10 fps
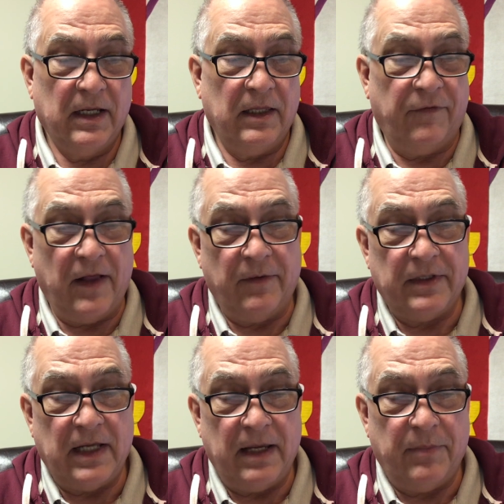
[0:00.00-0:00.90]
The
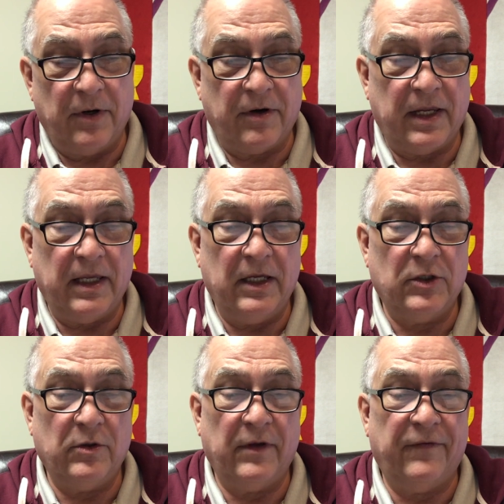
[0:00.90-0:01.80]
following day, Burger King
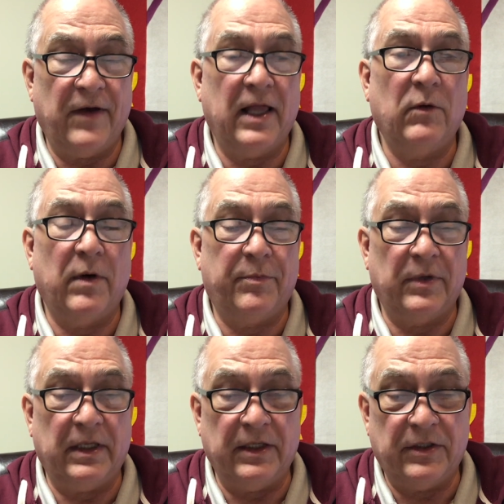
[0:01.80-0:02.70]
issued a follow-up
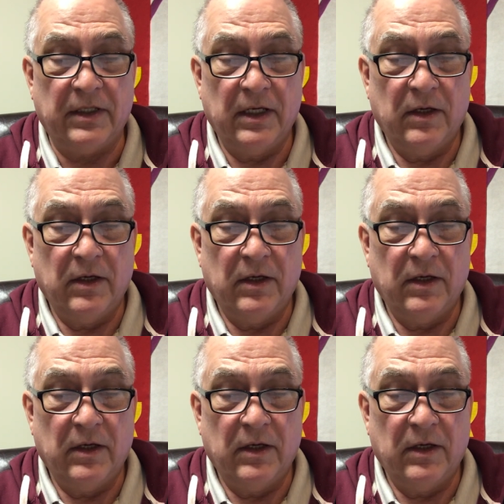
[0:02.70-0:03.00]
release